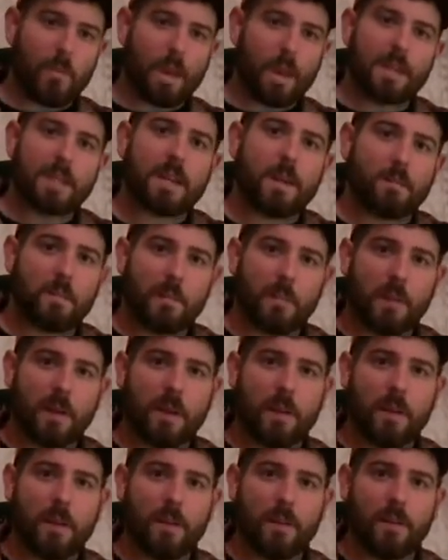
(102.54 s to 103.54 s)
as I
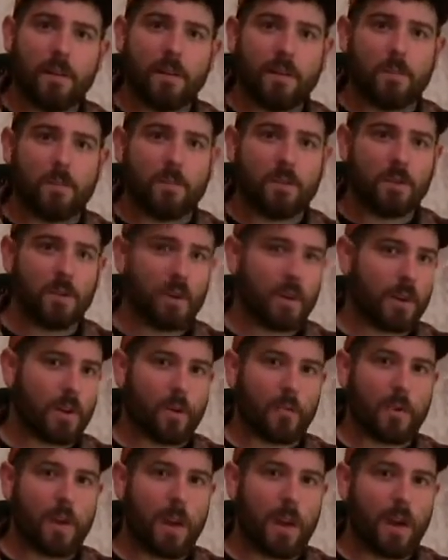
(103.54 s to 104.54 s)
prepared and was looking
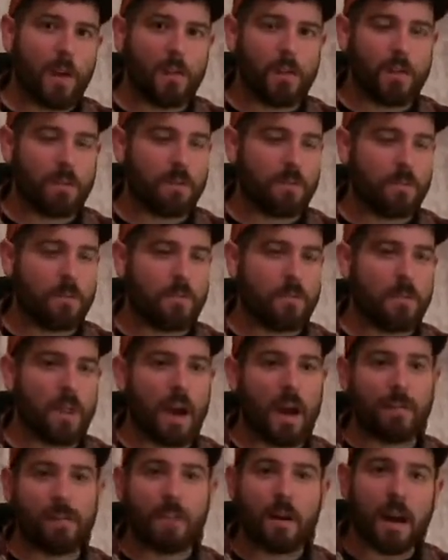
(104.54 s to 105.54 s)
around and
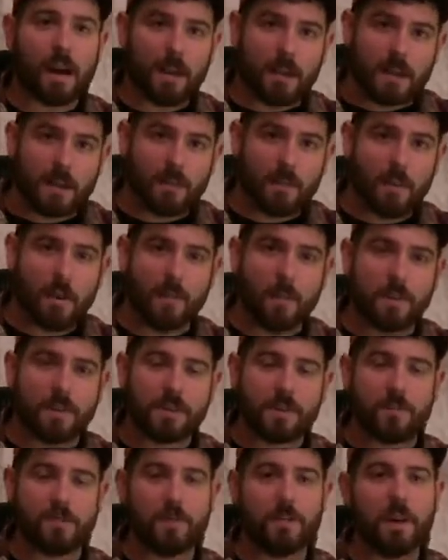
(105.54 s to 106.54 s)
not finding very
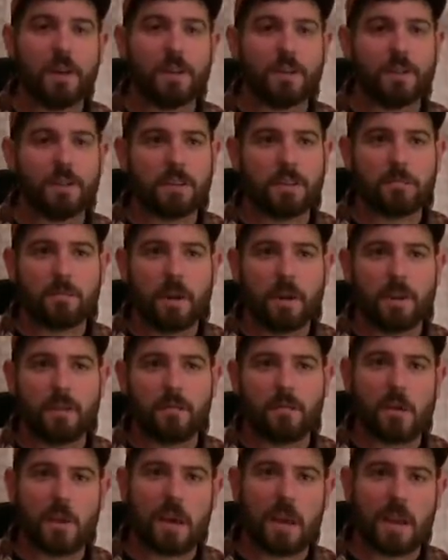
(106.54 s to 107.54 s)
much information, this made
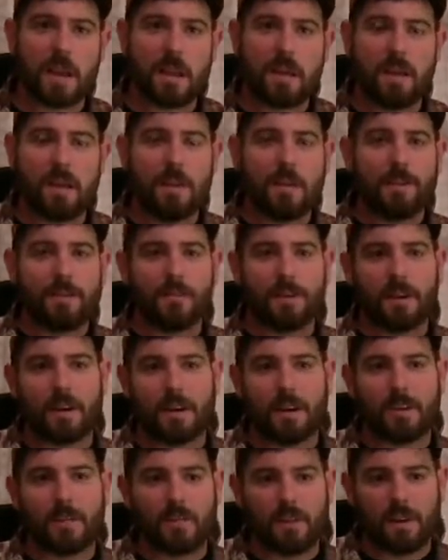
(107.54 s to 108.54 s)
it very
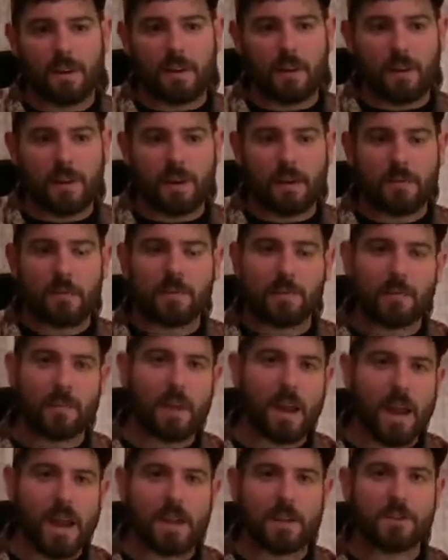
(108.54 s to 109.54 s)
it was
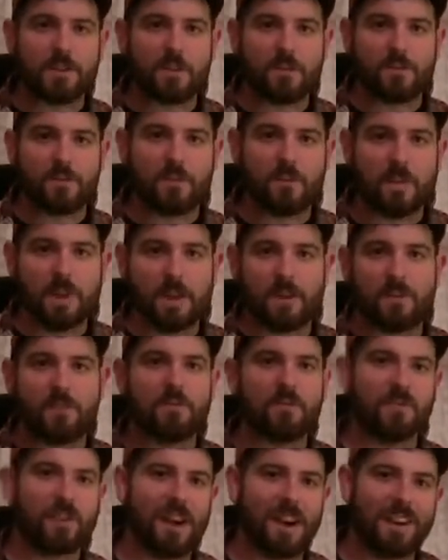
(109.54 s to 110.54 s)
very anxious for me
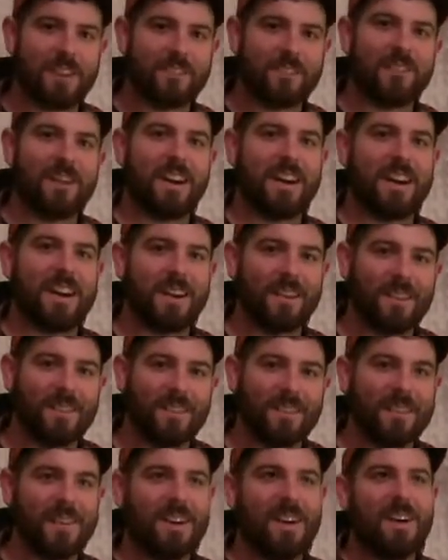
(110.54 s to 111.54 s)
to trying to find
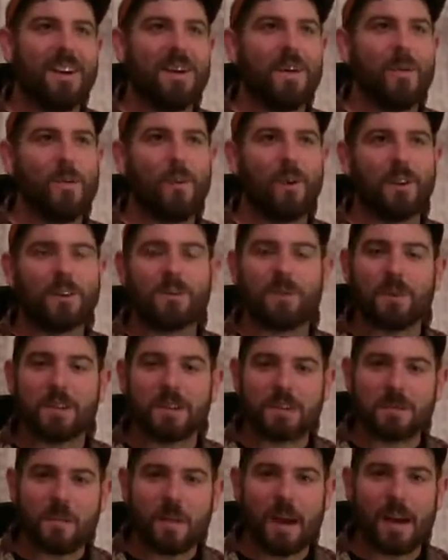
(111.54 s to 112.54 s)
out what to
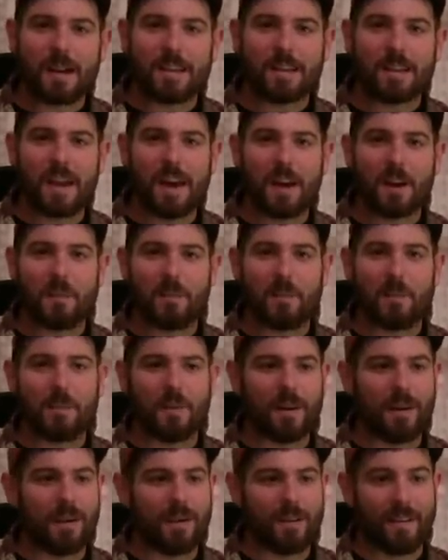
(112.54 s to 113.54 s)
expect and how to
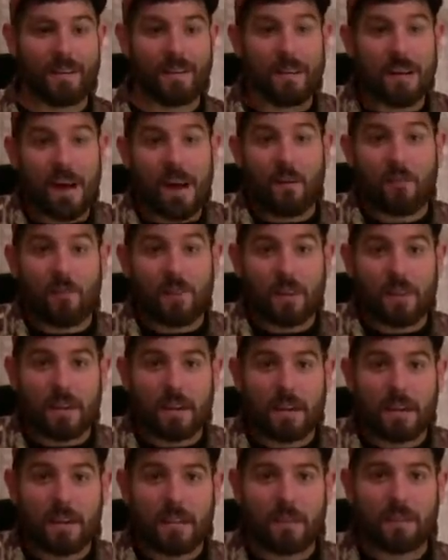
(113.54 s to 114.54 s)
prepare, and not really
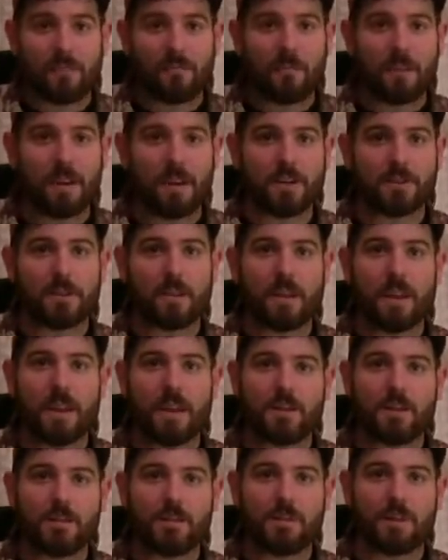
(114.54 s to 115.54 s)
getting the information or
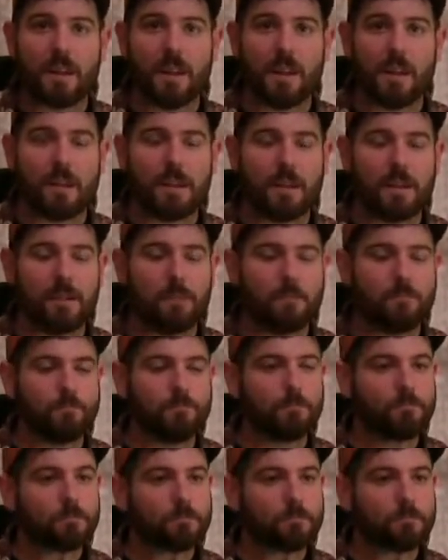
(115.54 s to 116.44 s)
the answers that I needed.